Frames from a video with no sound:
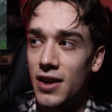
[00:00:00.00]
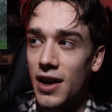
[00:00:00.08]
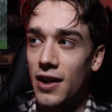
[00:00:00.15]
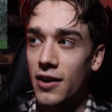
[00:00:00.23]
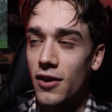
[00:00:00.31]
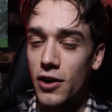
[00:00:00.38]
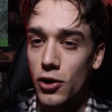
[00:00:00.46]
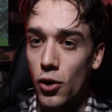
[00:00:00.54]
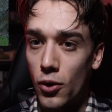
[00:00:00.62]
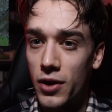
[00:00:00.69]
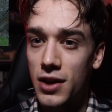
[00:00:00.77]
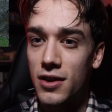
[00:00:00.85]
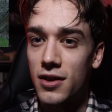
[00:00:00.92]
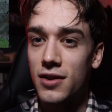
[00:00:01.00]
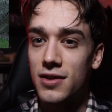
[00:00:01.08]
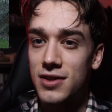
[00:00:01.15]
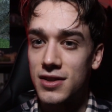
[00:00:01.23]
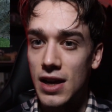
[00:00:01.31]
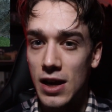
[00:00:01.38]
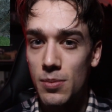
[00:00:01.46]
and like iconic
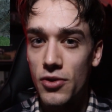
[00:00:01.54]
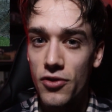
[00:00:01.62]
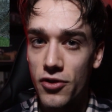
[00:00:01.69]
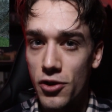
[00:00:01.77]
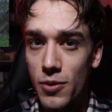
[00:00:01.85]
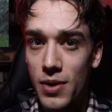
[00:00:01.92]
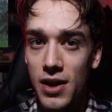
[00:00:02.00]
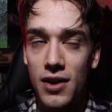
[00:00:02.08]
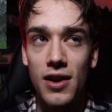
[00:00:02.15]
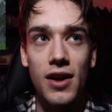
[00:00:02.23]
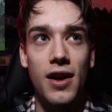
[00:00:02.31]
segments to it,